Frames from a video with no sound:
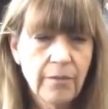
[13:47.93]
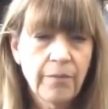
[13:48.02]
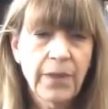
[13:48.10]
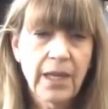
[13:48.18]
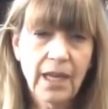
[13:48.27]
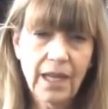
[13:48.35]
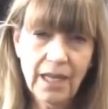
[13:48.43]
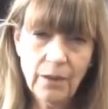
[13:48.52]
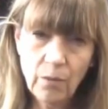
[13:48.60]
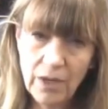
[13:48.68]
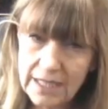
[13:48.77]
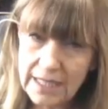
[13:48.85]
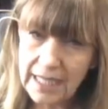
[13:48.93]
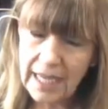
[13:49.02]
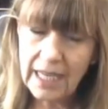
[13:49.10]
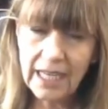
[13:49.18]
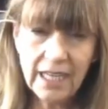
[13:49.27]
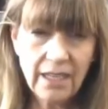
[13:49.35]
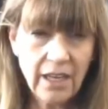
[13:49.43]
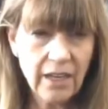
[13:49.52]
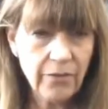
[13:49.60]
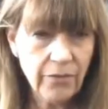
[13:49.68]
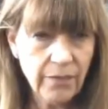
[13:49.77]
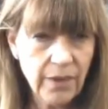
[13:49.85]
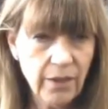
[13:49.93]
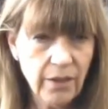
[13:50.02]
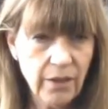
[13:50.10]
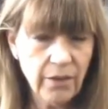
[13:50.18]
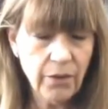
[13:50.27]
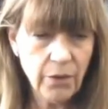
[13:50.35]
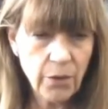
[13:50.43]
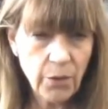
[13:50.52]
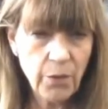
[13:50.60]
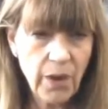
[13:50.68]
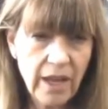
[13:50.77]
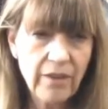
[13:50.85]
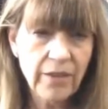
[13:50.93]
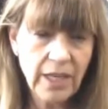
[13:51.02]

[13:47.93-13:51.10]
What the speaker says: And once again, if you have an